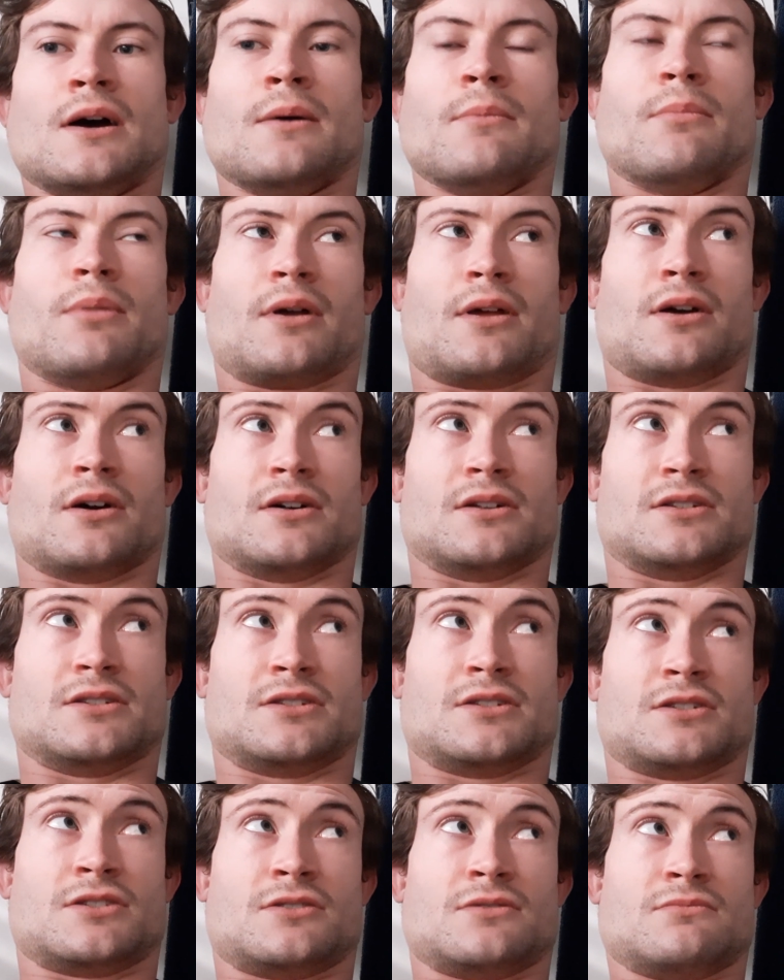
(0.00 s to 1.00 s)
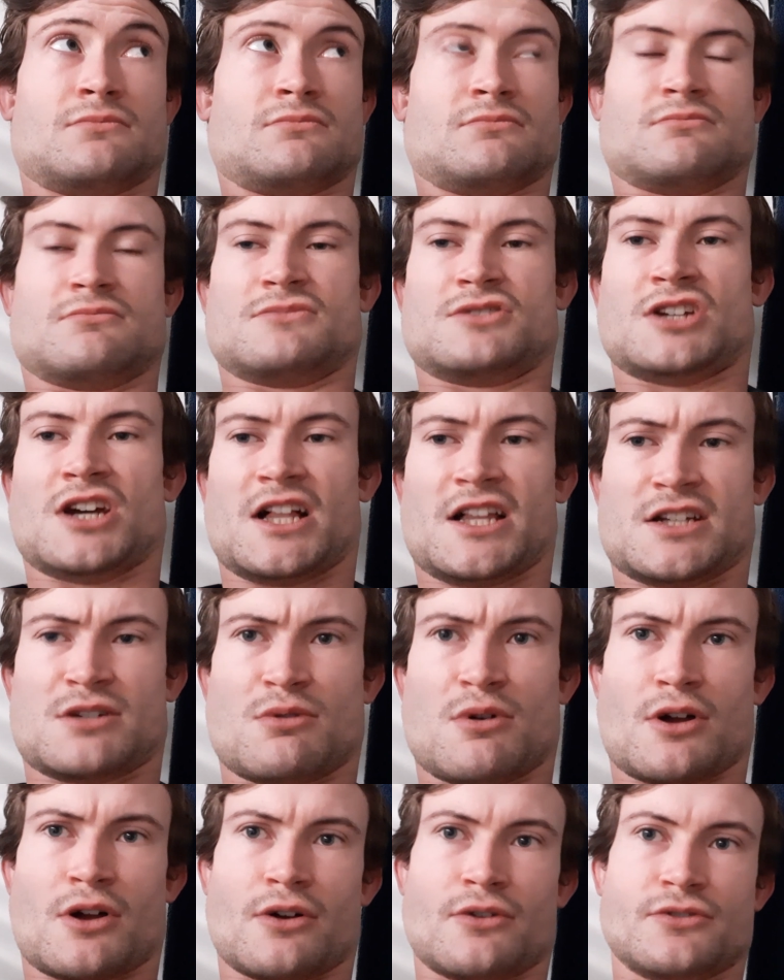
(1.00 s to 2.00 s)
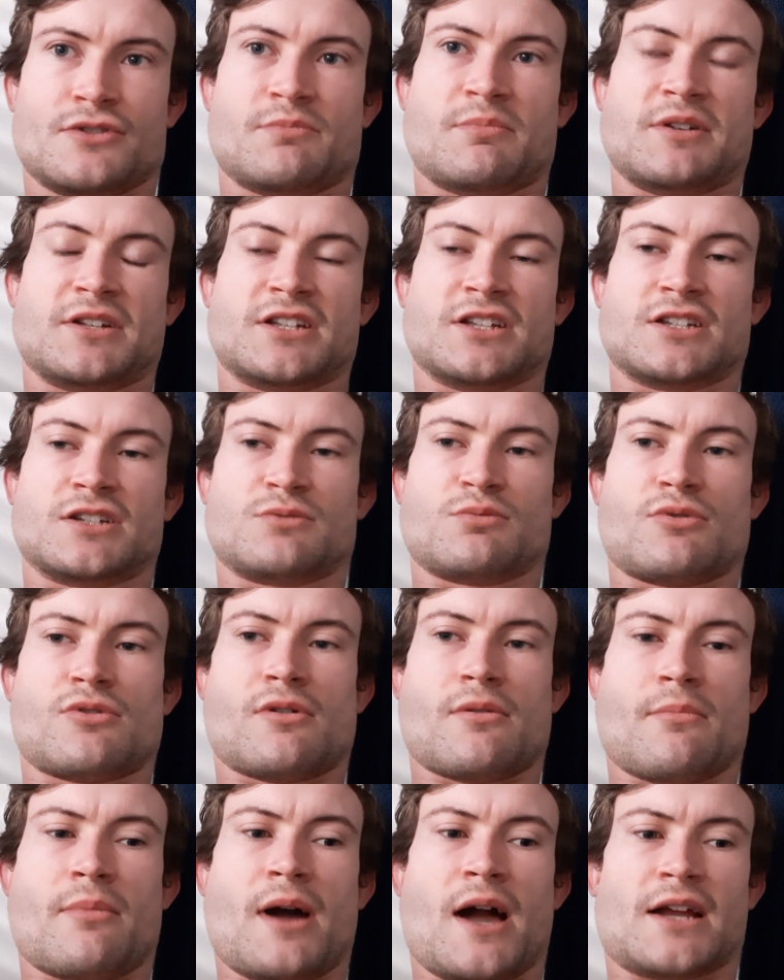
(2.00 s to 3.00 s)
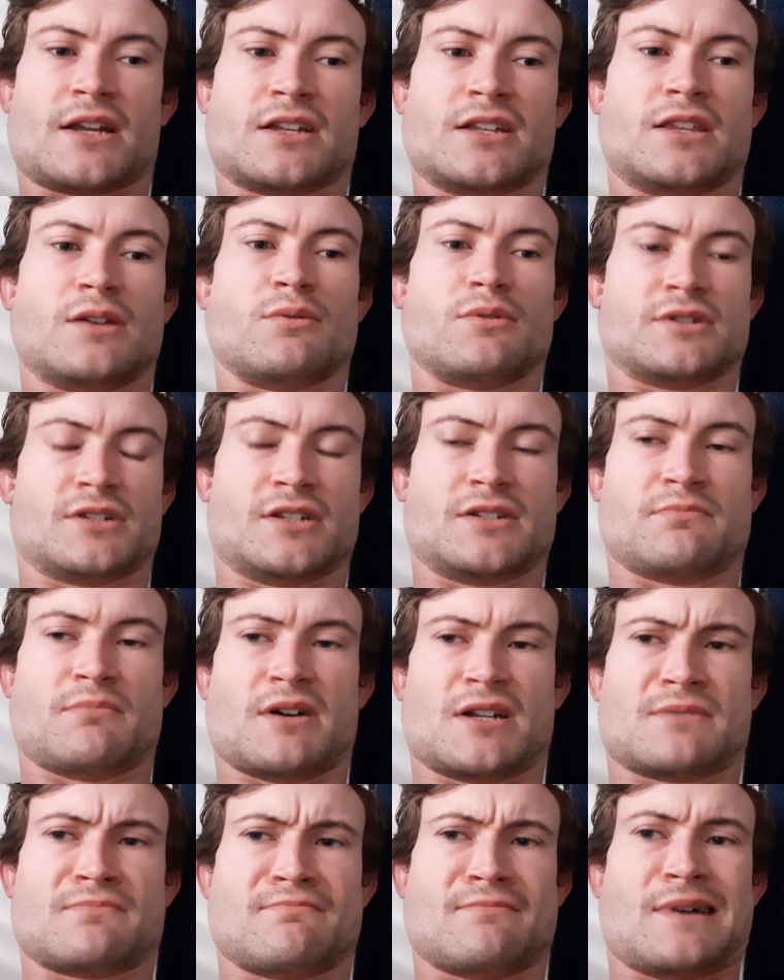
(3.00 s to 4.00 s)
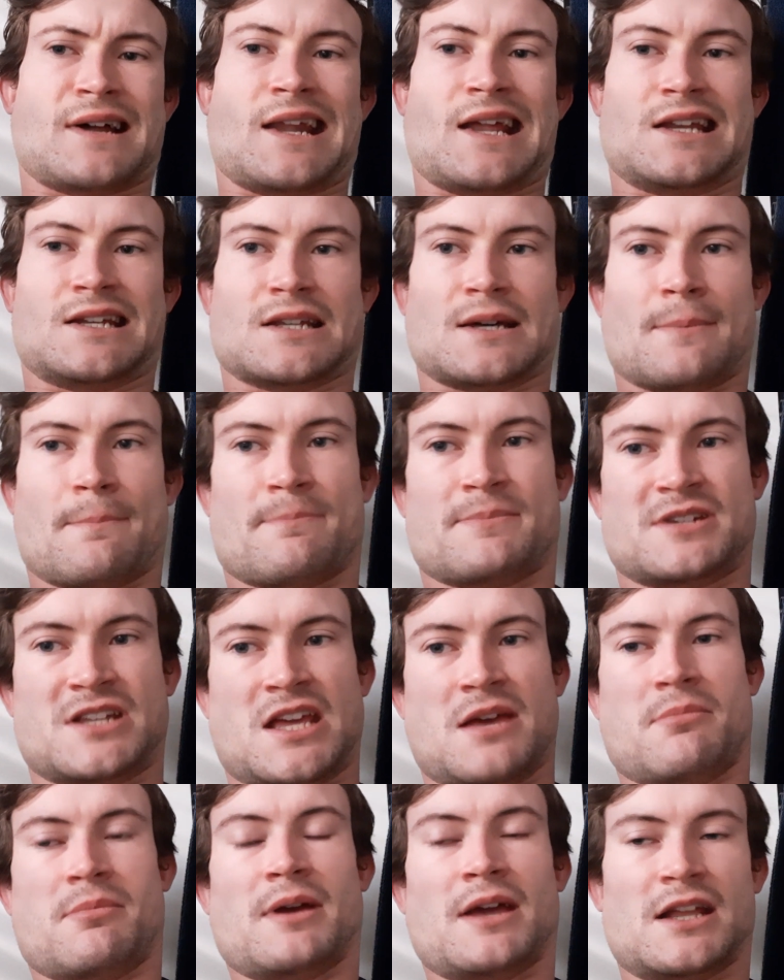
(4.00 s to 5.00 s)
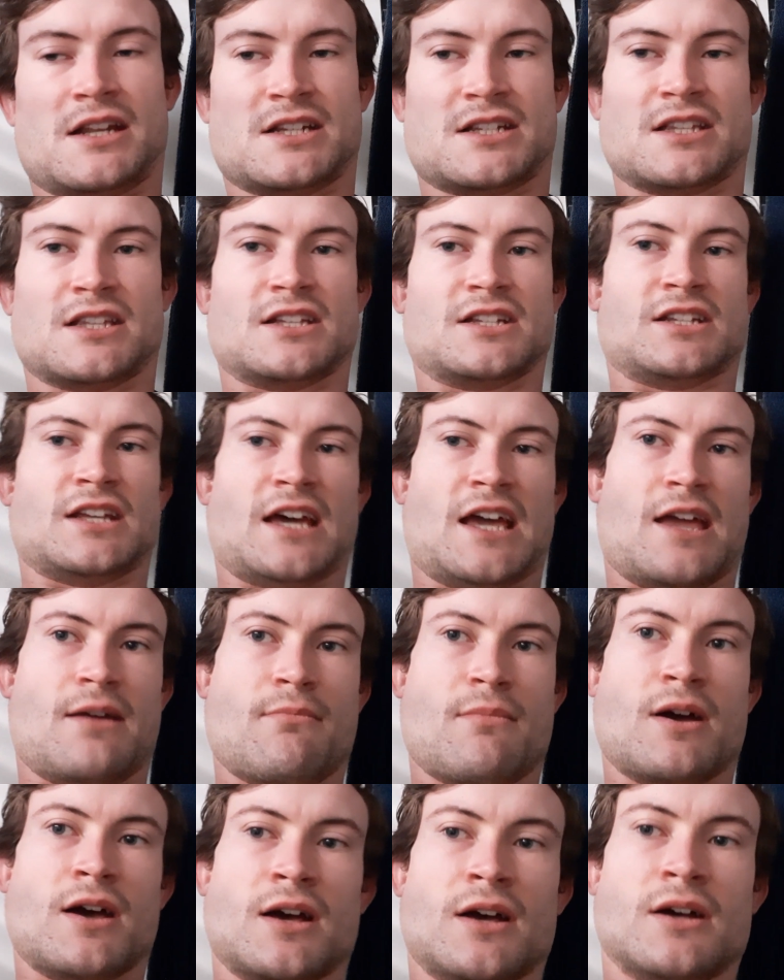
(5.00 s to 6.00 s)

because Charlie Schwerkold's businesses were impacted. There wasn't as much money to tip into the team.